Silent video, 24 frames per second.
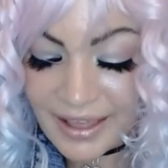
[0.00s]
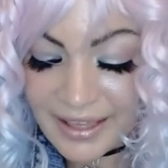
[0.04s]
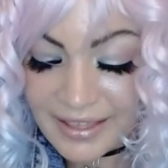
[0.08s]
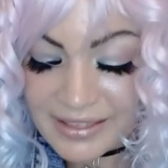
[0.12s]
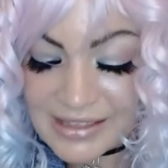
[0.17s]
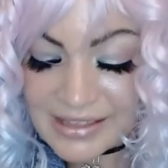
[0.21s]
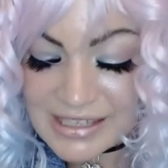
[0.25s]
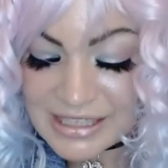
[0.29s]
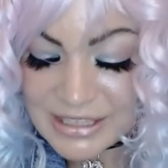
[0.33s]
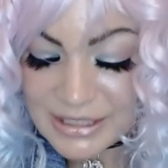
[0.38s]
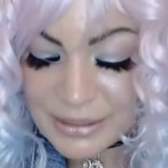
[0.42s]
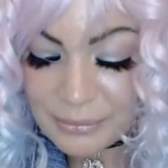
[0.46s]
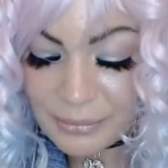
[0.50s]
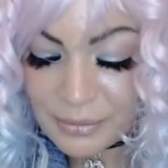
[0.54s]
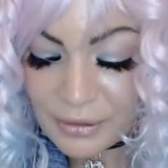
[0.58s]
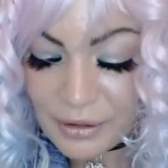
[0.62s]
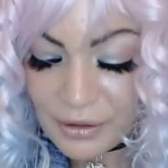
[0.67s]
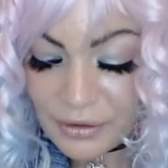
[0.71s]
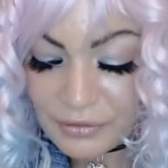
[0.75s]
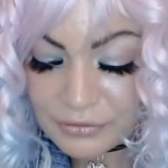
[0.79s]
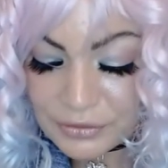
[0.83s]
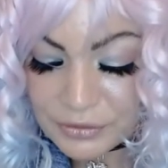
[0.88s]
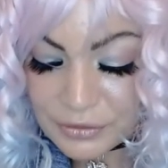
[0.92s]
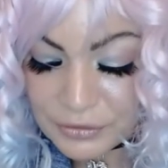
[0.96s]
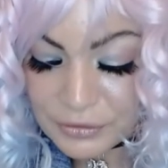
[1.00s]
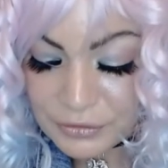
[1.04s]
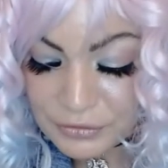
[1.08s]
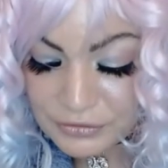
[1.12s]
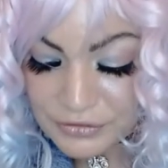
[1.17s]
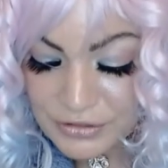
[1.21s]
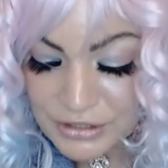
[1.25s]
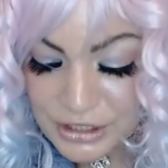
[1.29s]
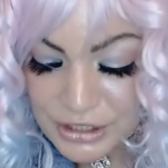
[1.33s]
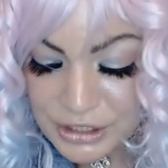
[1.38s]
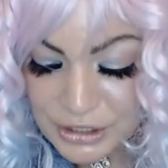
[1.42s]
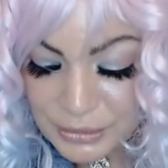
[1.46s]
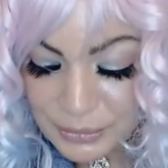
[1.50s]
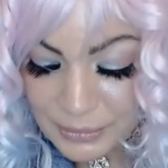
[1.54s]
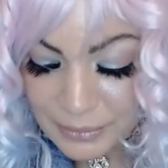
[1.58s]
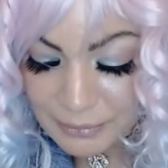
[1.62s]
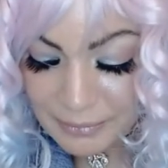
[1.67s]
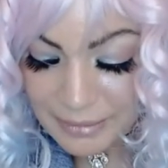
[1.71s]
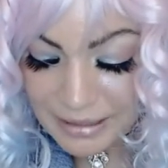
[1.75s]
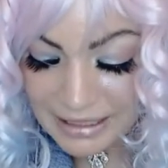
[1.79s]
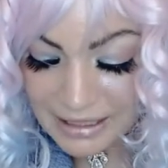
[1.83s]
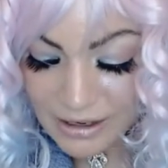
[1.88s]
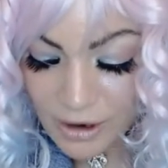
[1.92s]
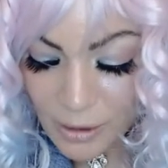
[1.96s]
The symbol of two fish
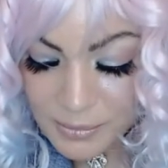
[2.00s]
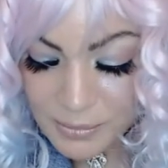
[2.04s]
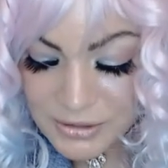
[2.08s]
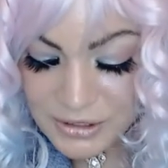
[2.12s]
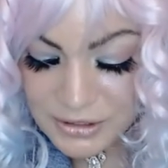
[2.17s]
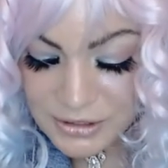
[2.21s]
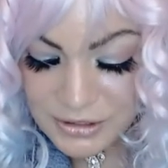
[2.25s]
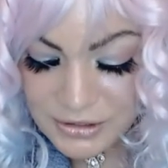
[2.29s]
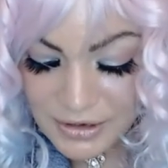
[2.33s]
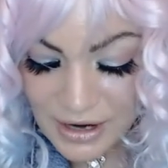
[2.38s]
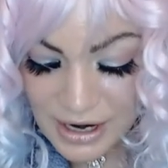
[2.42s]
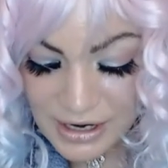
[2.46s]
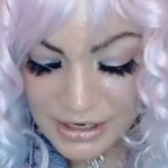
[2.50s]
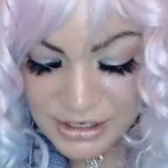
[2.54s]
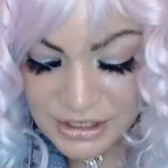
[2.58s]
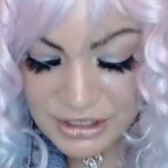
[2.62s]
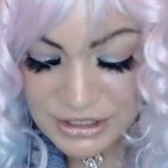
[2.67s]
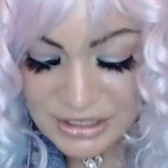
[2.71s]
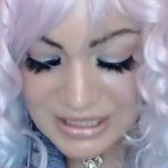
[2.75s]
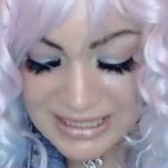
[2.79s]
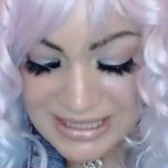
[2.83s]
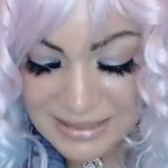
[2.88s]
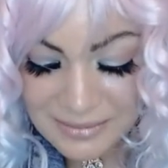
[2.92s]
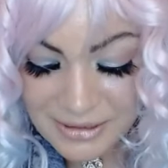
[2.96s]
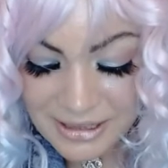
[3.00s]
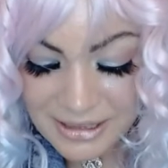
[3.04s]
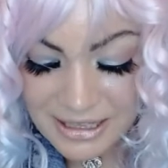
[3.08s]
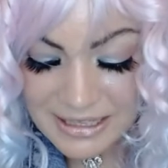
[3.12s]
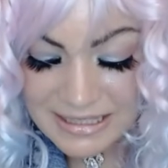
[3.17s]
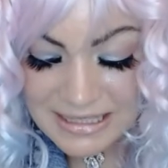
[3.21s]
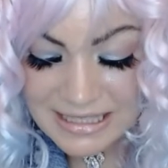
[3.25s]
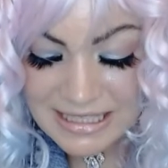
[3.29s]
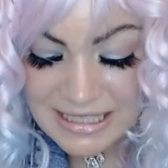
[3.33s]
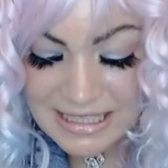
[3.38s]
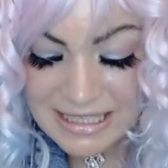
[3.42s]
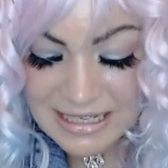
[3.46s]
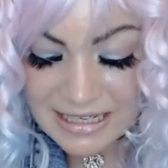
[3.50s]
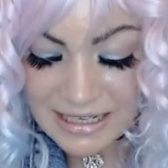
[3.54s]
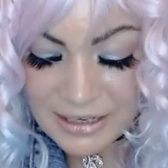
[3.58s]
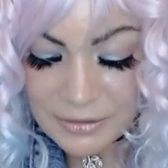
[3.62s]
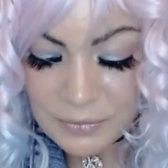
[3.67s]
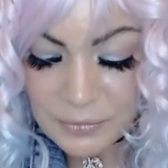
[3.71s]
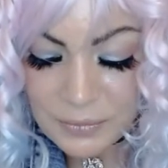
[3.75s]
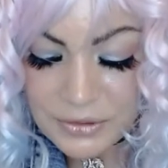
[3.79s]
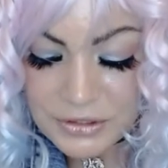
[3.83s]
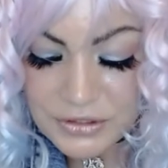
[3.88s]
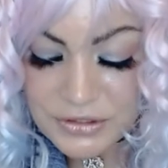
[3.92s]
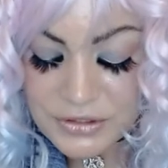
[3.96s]
swimming in opposite directions symbolizes an
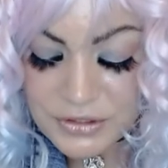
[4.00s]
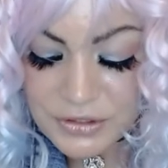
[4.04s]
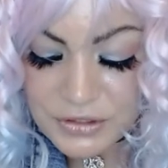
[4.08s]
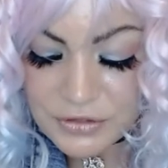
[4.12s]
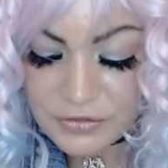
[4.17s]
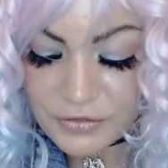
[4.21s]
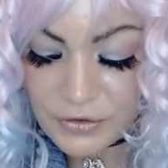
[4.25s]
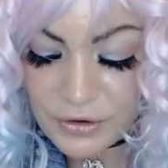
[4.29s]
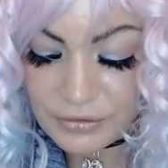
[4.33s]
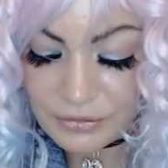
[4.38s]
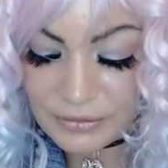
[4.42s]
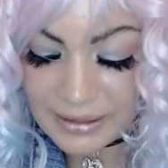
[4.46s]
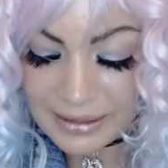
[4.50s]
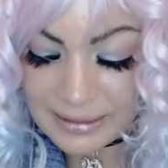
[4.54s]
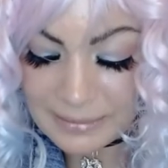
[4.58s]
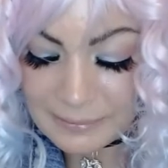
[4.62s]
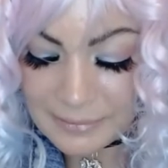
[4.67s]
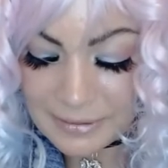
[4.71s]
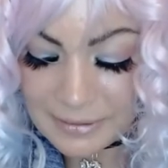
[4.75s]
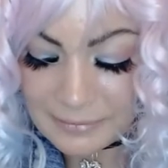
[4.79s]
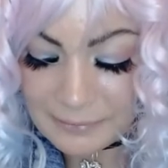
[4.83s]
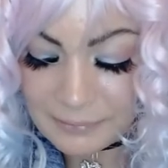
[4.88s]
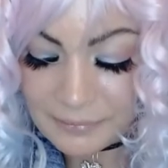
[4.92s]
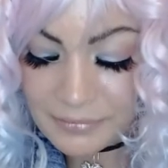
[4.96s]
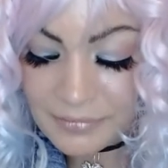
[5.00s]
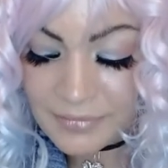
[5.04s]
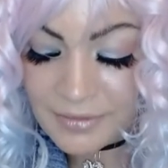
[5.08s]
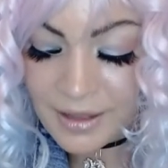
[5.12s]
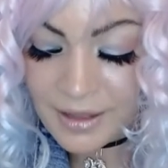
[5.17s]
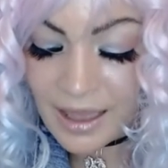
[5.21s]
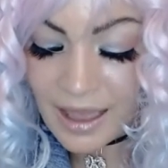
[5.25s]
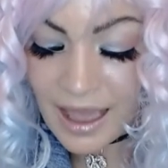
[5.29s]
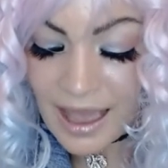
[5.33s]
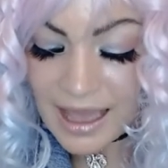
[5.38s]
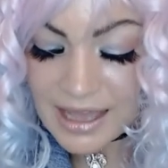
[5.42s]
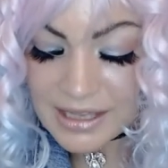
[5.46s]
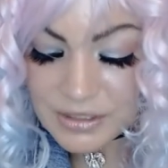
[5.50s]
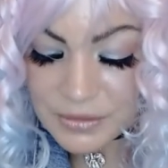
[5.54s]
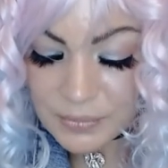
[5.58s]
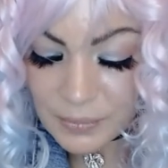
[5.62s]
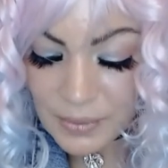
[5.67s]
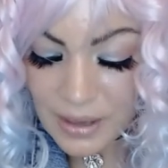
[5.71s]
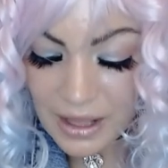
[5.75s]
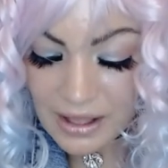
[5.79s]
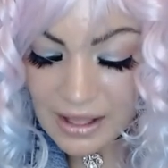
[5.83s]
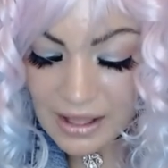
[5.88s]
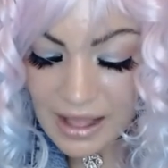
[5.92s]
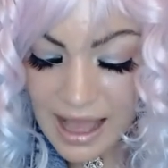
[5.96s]
inward search for enlightenment, as
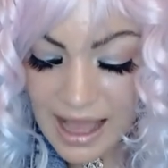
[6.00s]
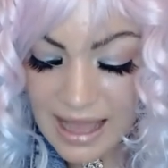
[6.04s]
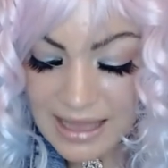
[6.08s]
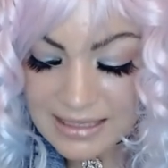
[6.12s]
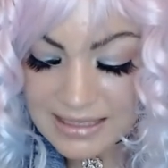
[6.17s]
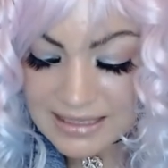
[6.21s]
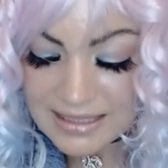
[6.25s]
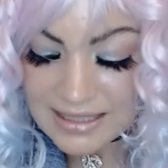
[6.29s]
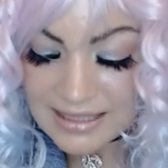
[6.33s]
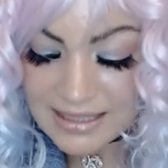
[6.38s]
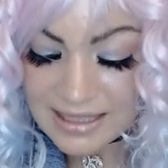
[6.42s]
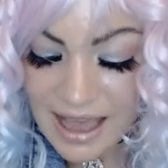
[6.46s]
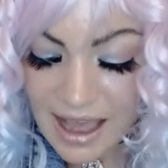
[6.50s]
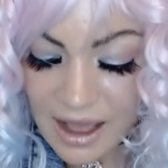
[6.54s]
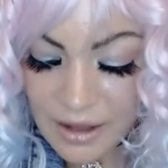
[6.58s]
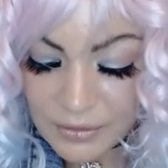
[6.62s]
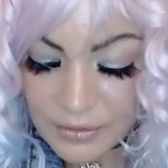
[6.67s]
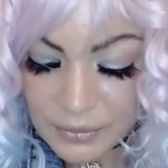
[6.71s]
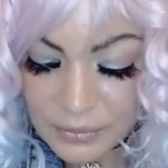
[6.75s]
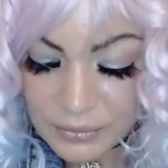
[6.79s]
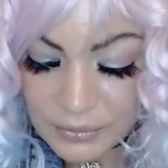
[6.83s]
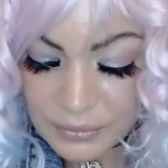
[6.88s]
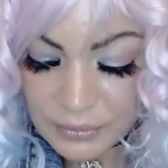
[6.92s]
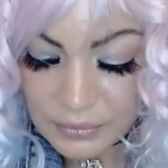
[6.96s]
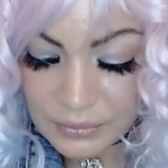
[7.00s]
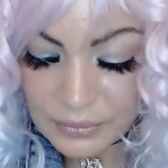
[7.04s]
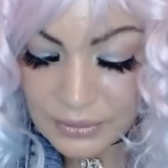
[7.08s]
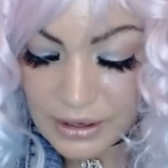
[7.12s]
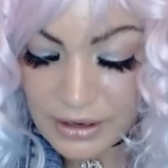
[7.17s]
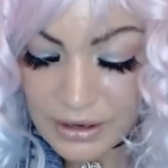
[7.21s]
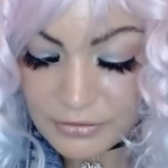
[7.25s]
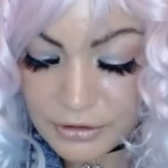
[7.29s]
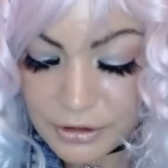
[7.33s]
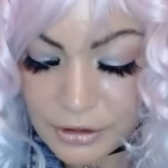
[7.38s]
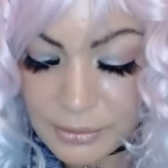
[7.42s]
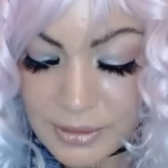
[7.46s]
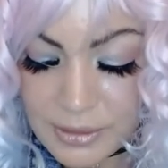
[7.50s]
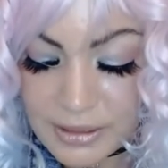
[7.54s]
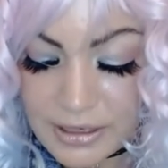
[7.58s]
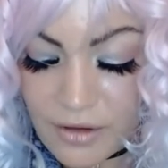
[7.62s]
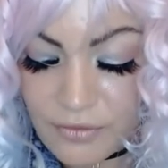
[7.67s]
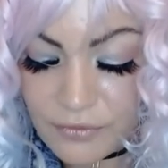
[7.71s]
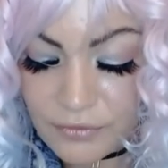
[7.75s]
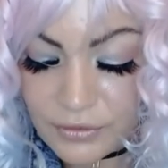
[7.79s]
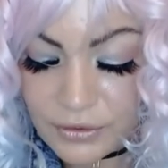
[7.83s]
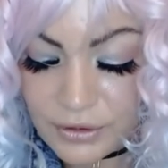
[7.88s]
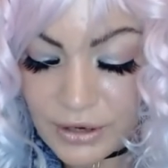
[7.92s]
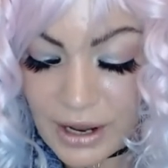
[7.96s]
well as the outer lure of human
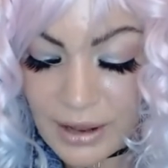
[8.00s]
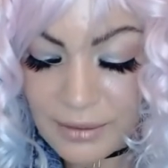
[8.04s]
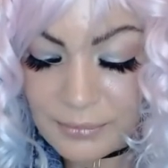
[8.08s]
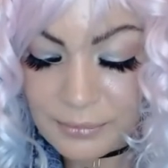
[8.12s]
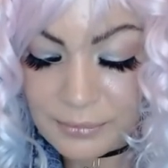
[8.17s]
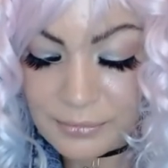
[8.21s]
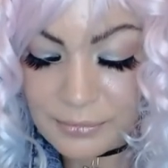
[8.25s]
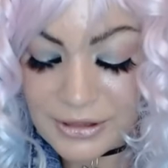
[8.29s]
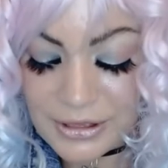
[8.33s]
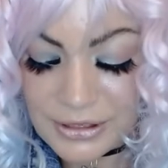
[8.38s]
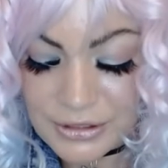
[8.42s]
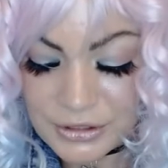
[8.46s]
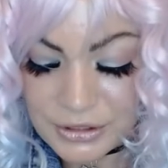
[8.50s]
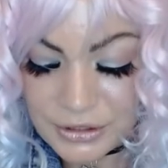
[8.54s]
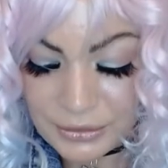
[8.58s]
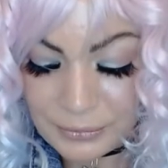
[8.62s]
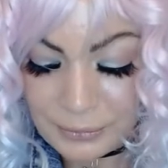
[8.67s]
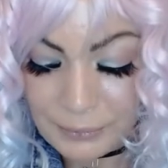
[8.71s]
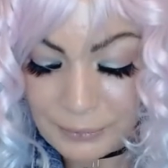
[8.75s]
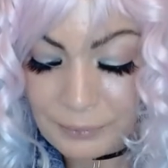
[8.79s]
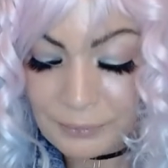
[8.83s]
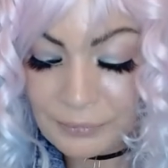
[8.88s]
comfort and pleasure.